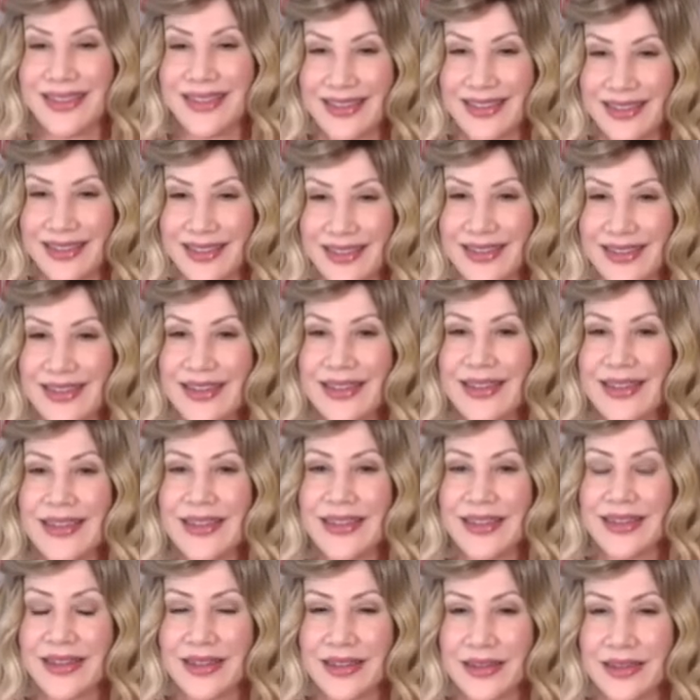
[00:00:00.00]

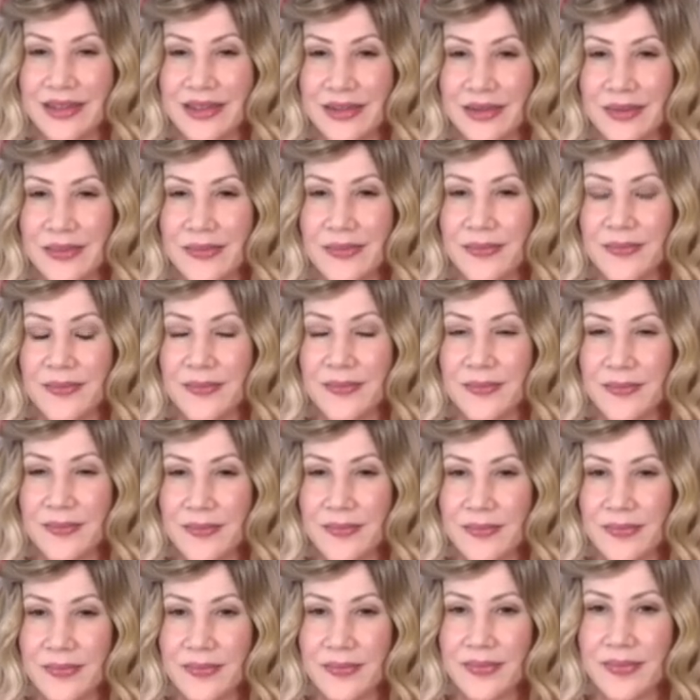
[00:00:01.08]

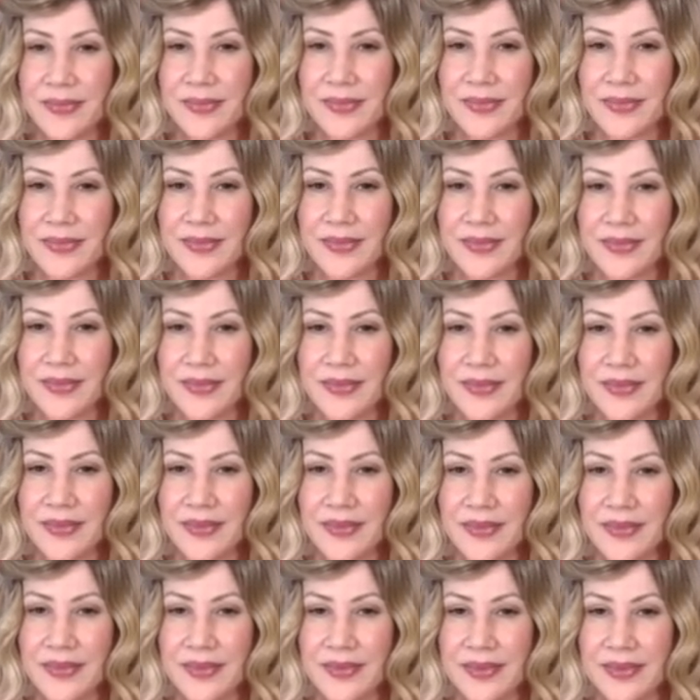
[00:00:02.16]

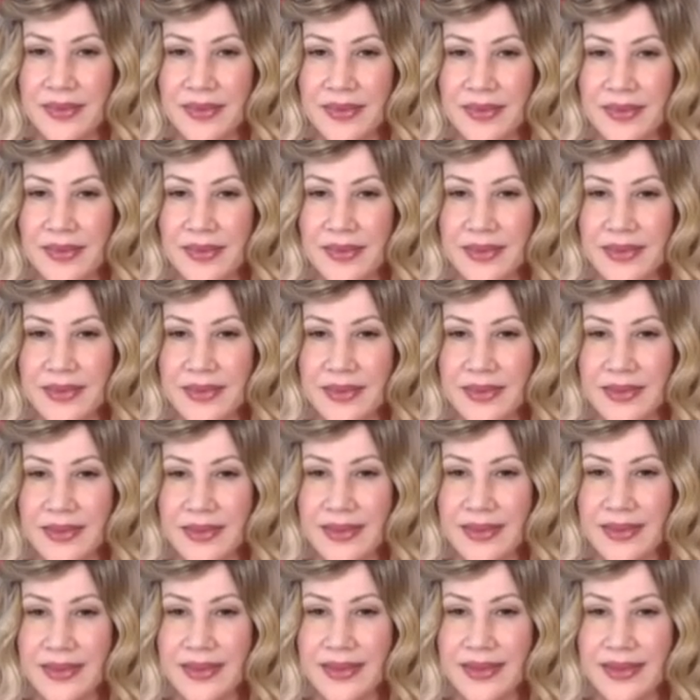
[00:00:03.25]

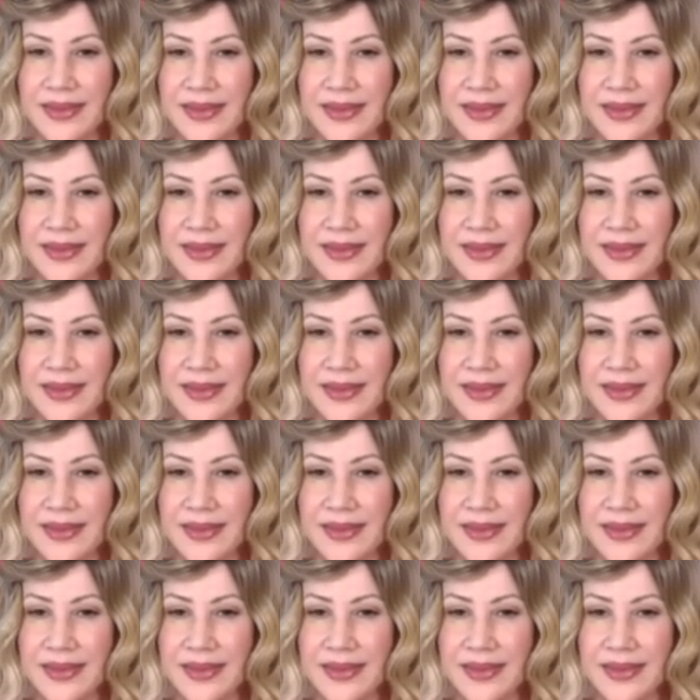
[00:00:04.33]
The person shown says nothing.